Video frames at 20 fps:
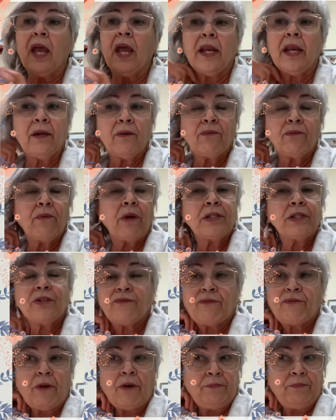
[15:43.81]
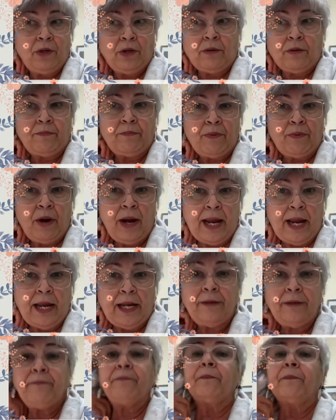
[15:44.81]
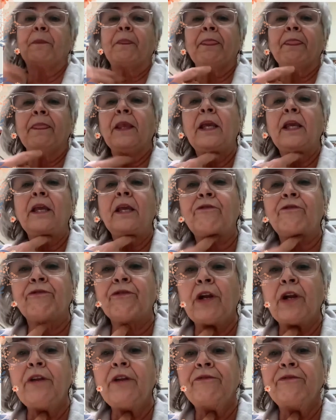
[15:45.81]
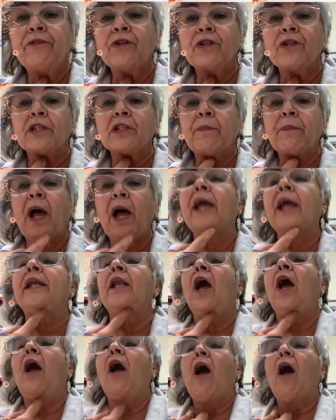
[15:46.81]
and it runs from your brain in front of your spine,